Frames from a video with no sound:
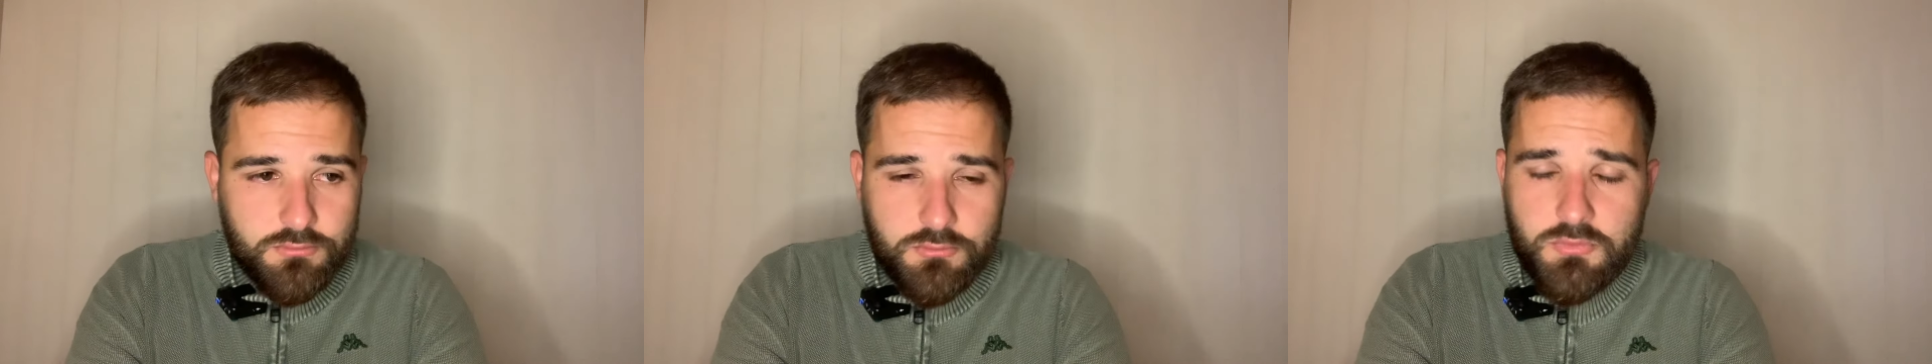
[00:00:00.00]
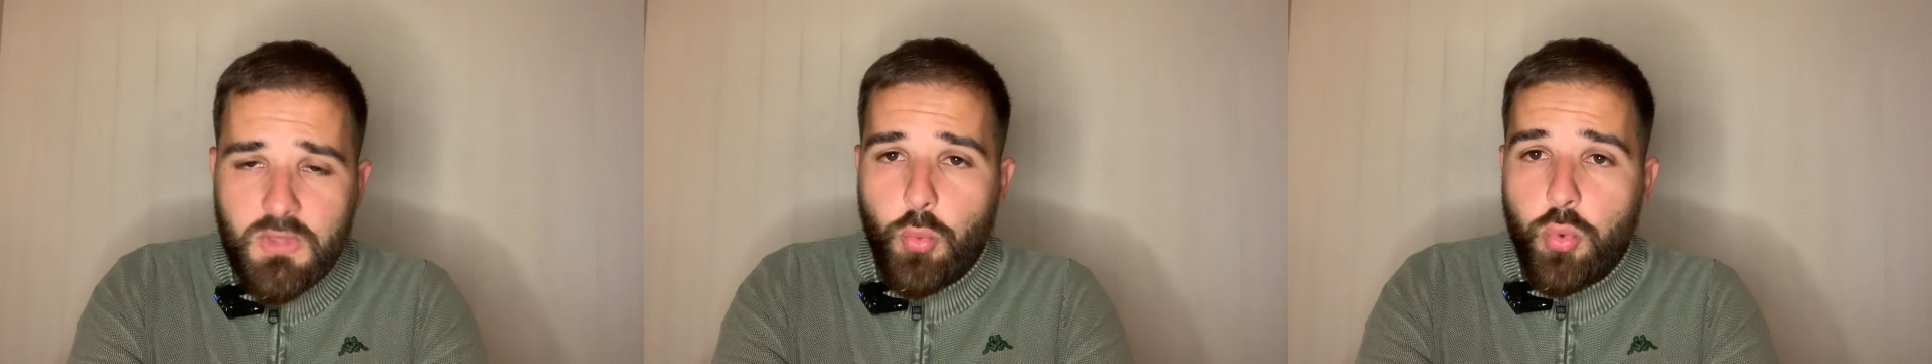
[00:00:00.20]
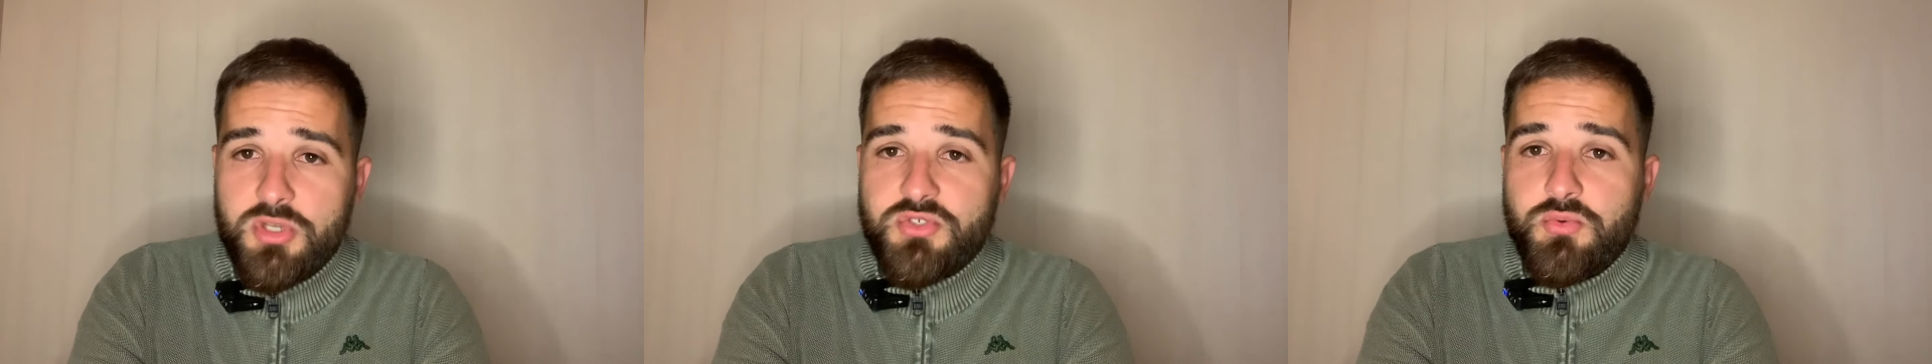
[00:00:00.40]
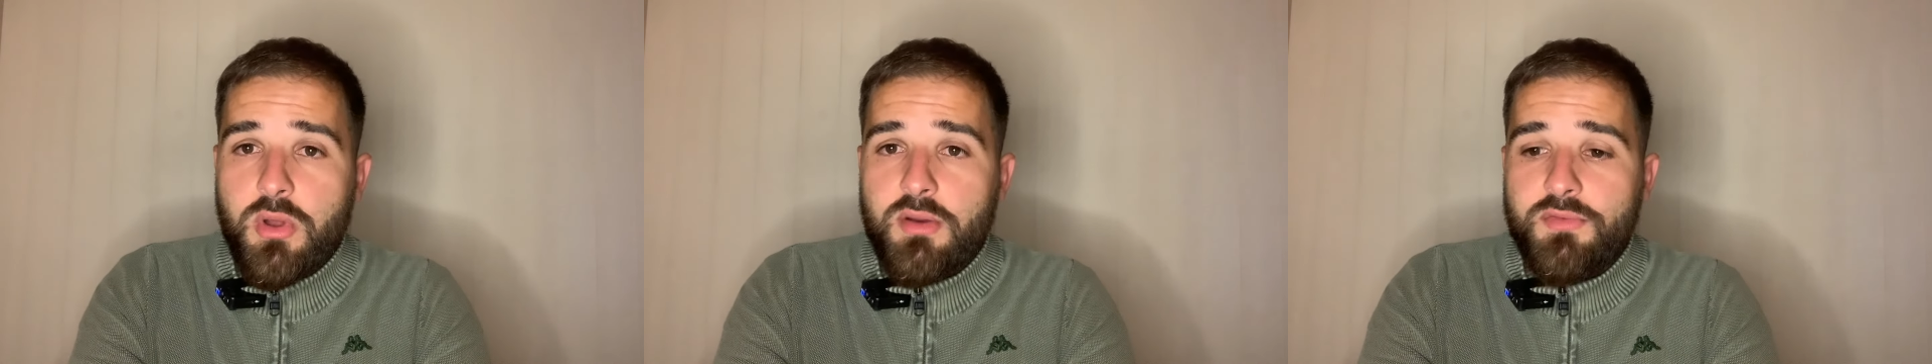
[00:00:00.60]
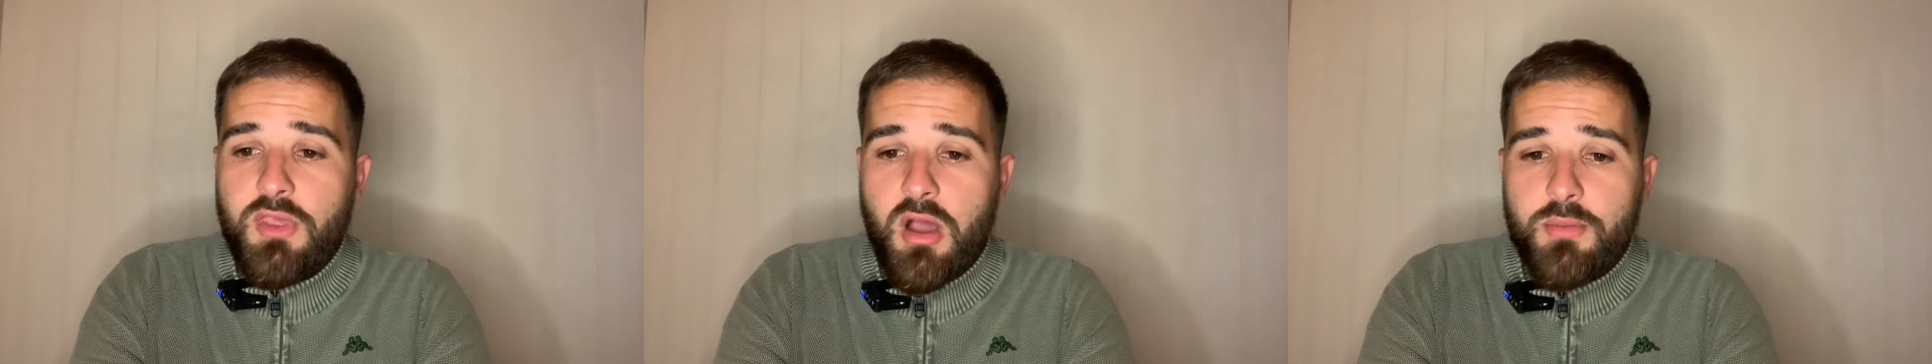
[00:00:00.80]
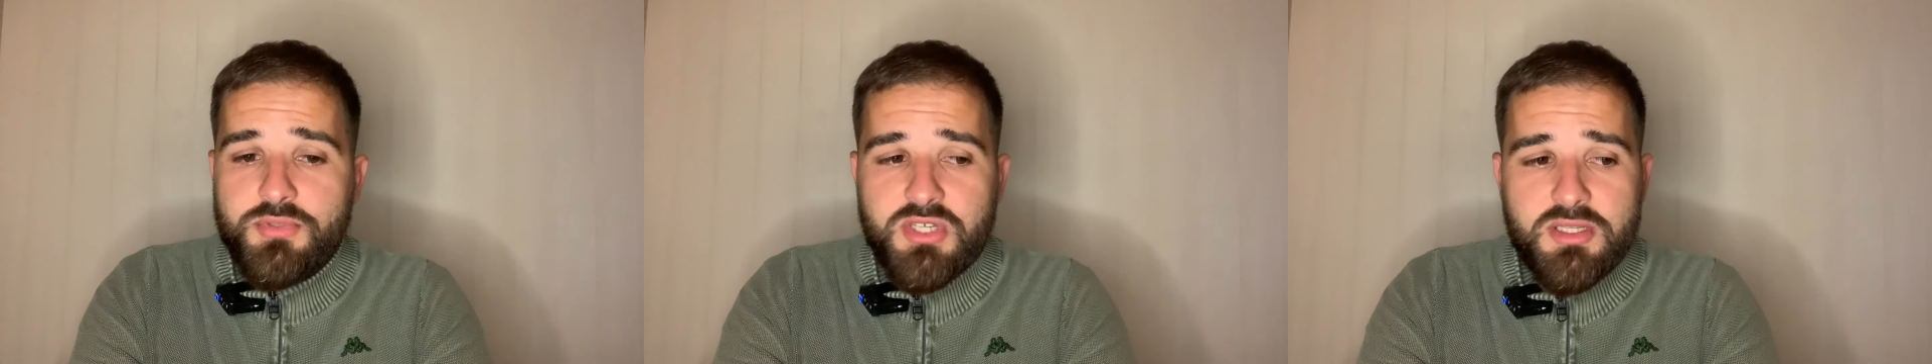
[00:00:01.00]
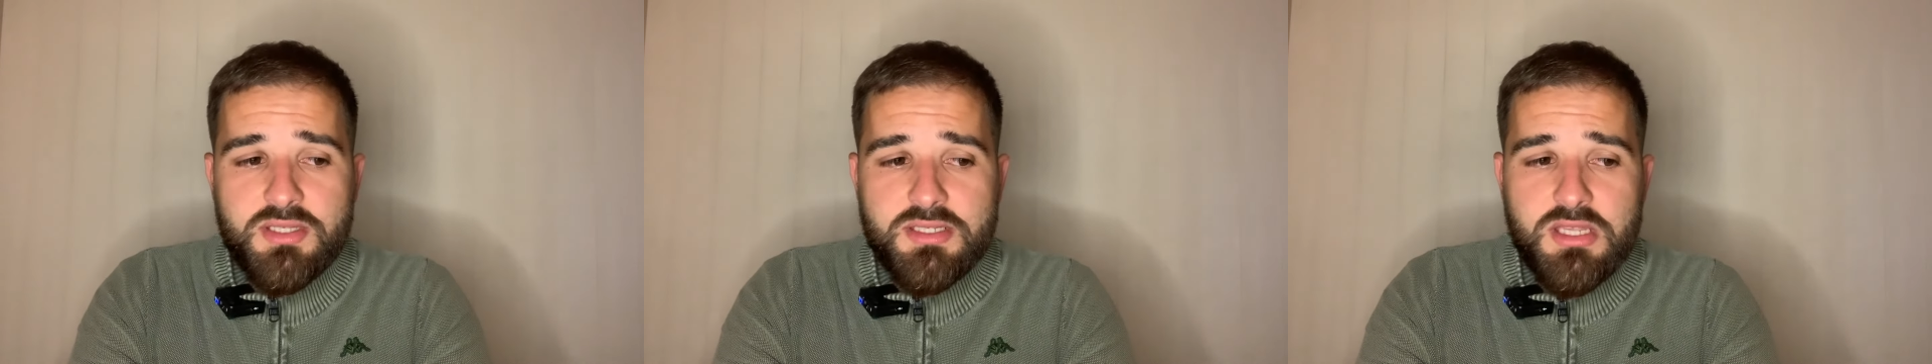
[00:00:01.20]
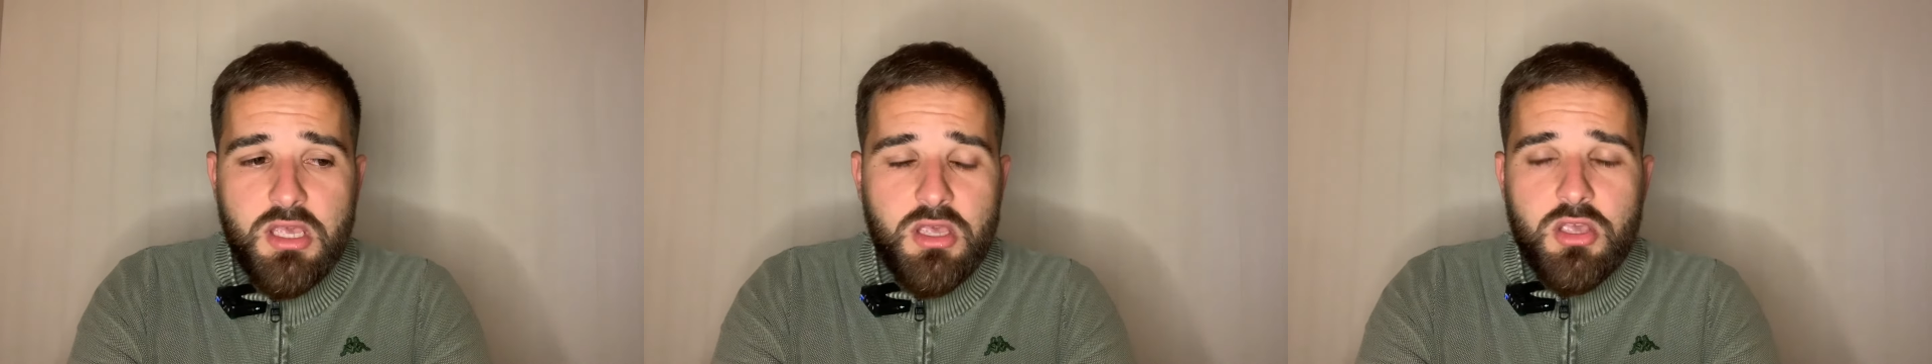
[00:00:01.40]
was one of the
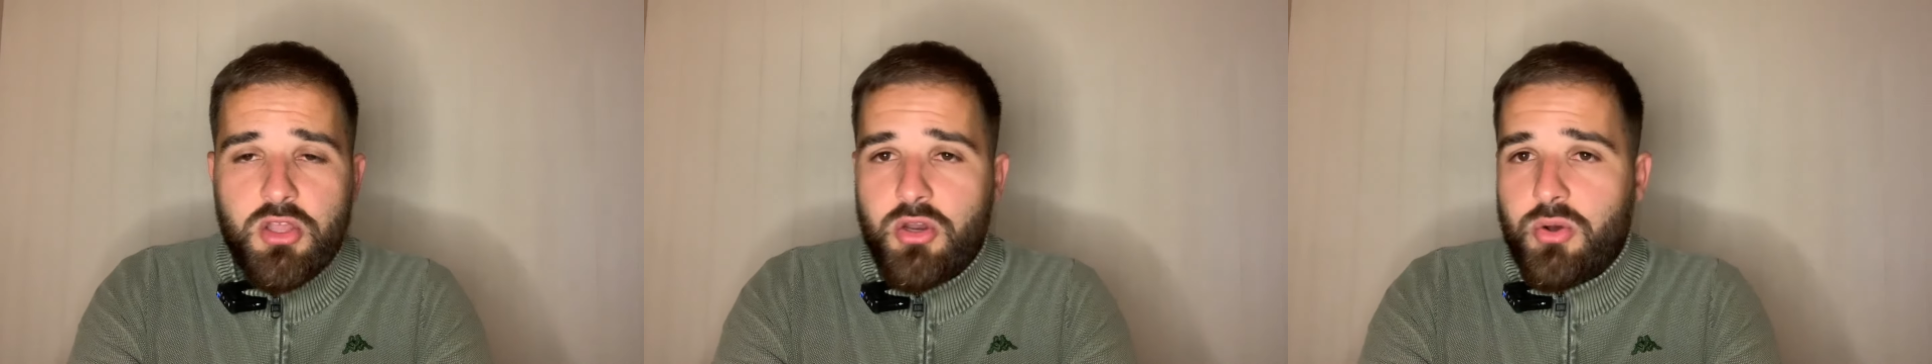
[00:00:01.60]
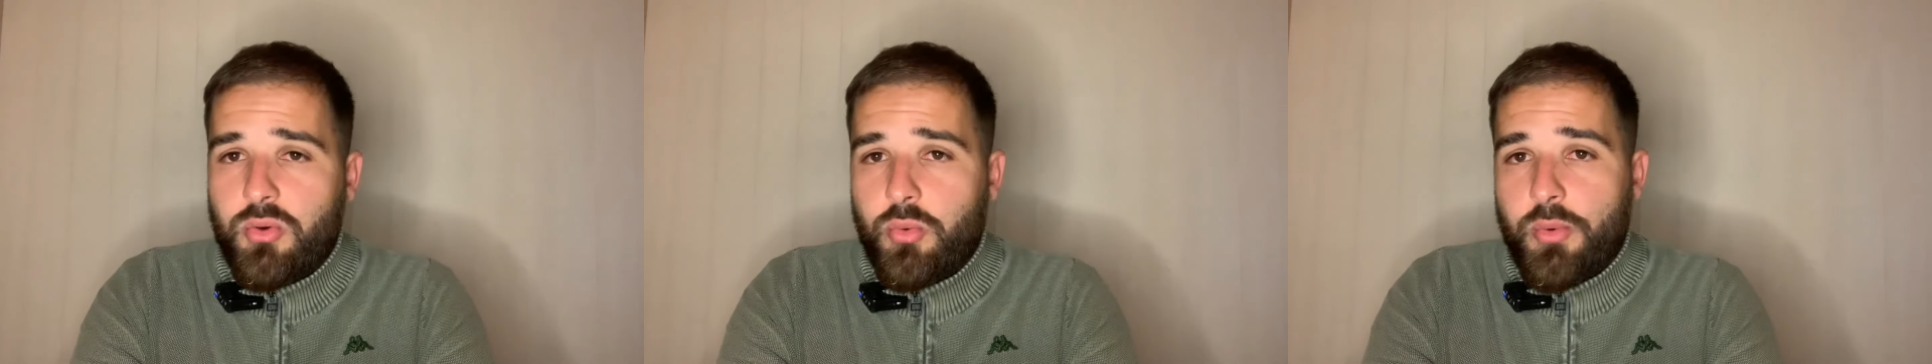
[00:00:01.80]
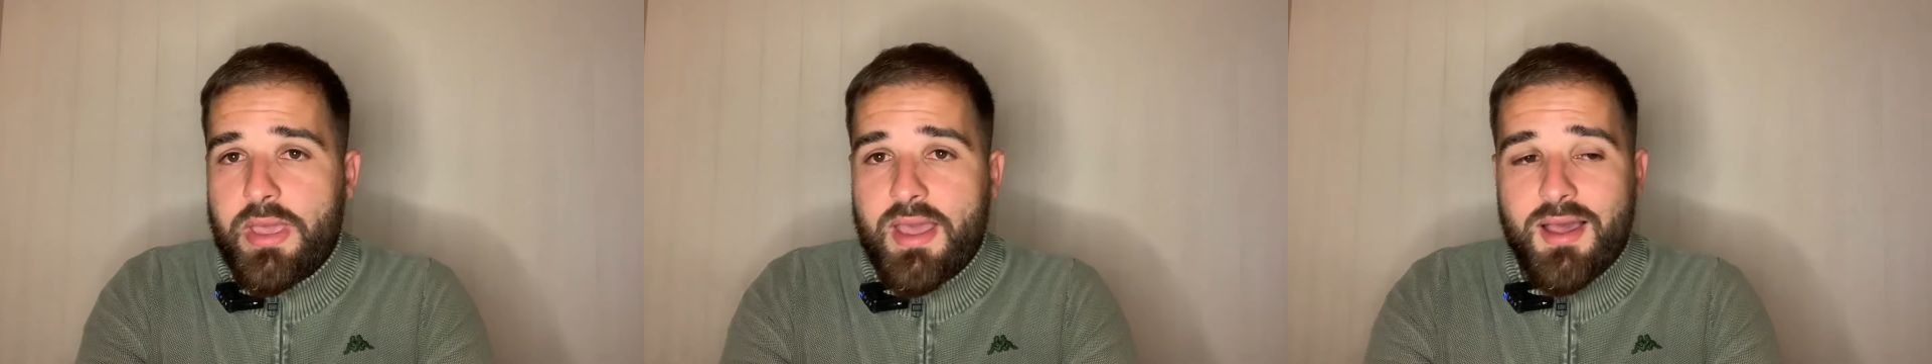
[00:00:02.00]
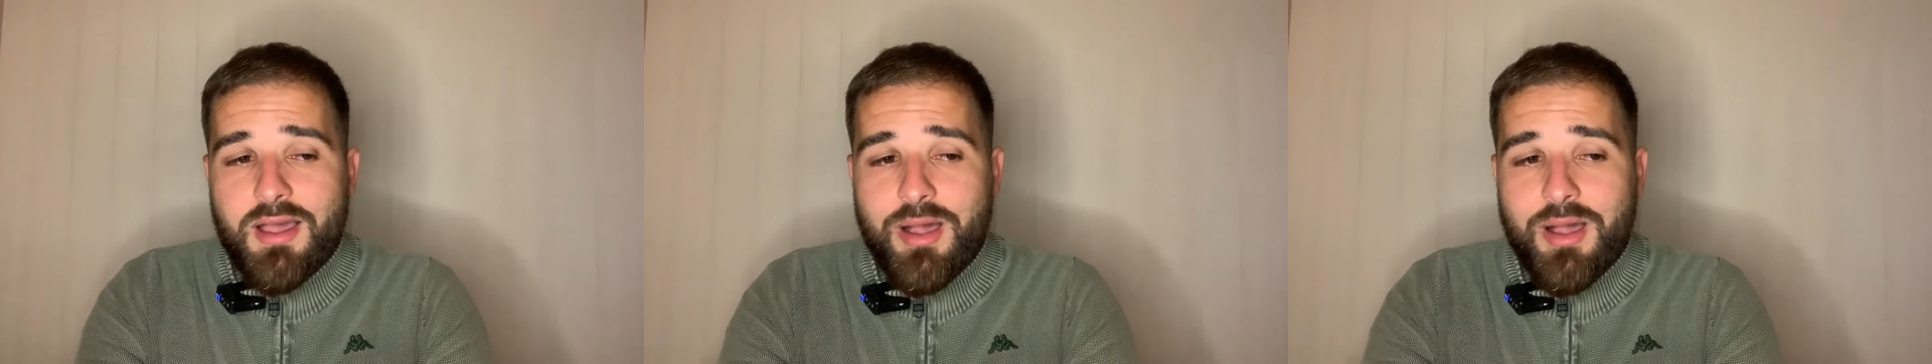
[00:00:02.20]
options. Weah